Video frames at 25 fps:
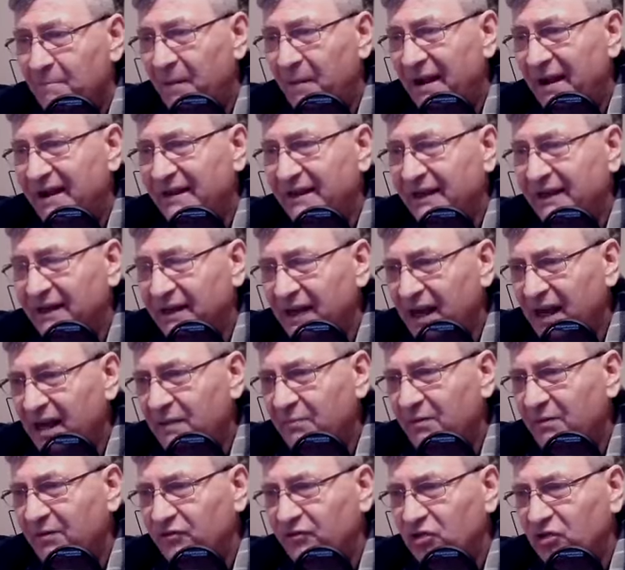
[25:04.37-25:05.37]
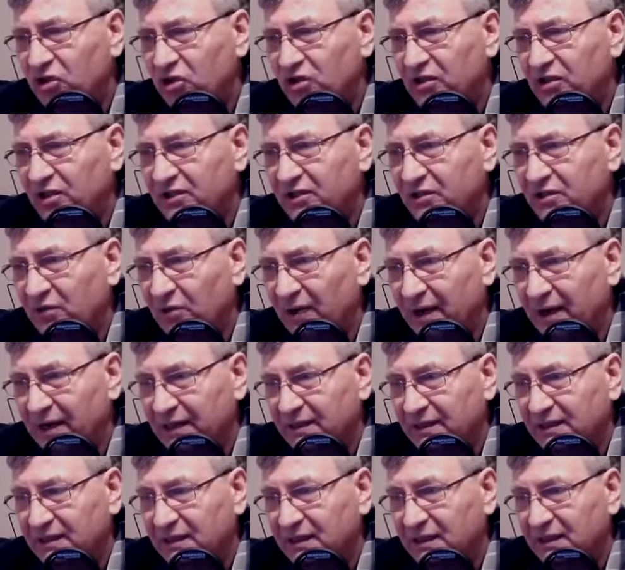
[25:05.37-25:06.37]
by the name of Jesus
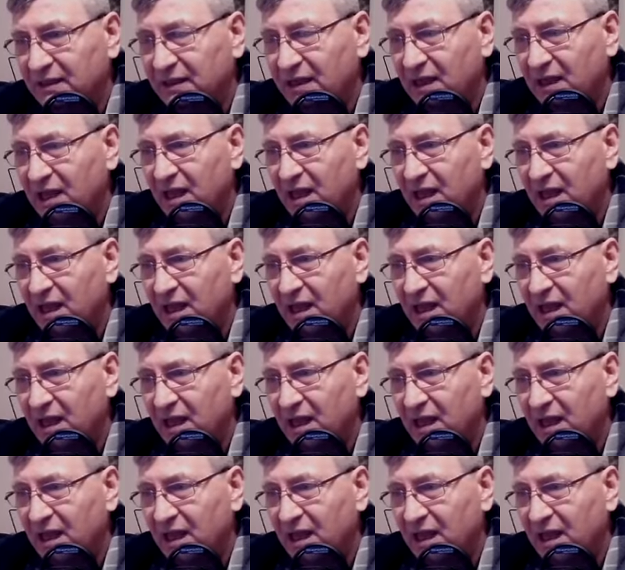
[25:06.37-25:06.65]
Christ,